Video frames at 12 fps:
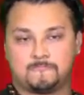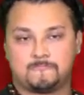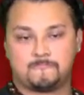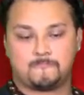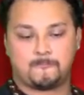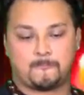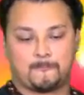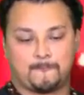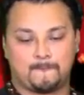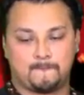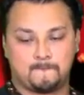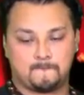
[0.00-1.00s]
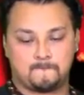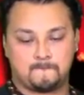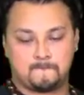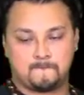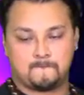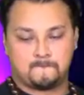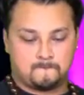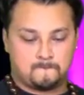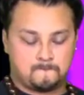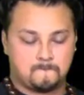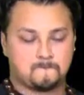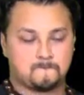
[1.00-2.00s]

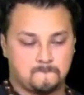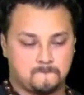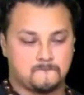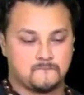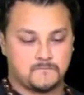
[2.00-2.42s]
[no speech]